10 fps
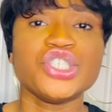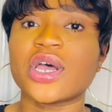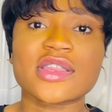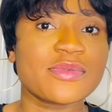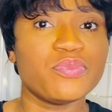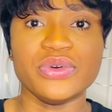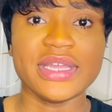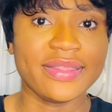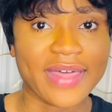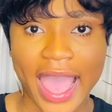just put
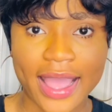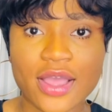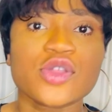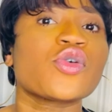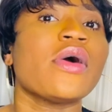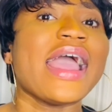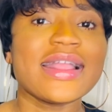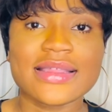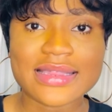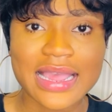it there. So
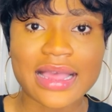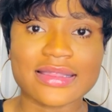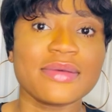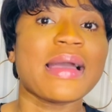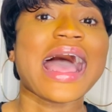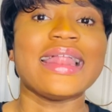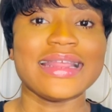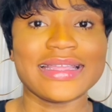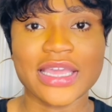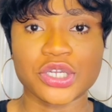enthusiasm and
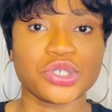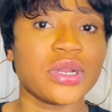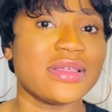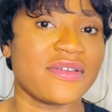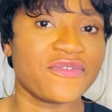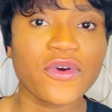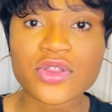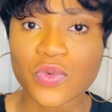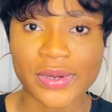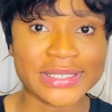dedication is the
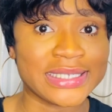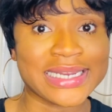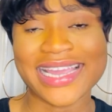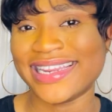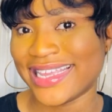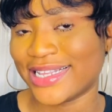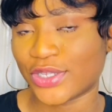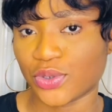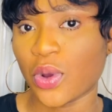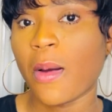first quality that you need
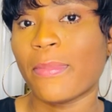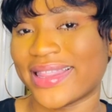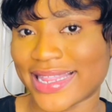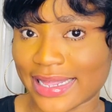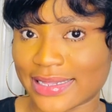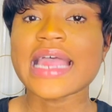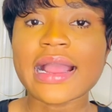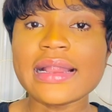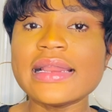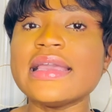to possess.
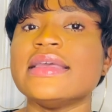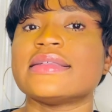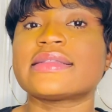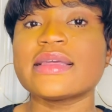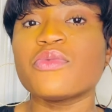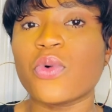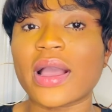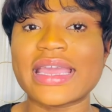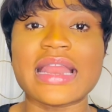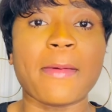Secondly is team
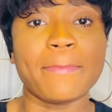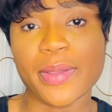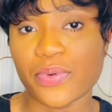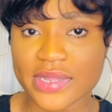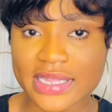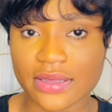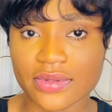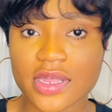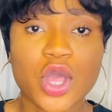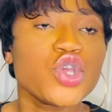working and people
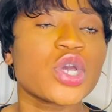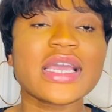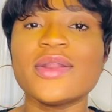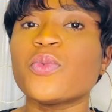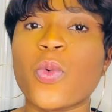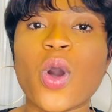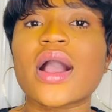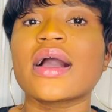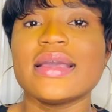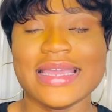skills. You can
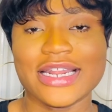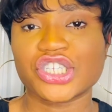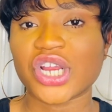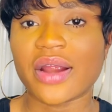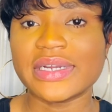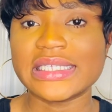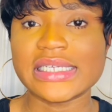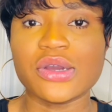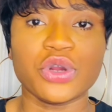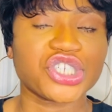work in a
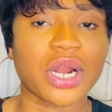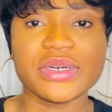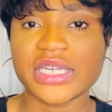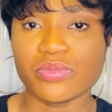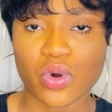charity or a charitable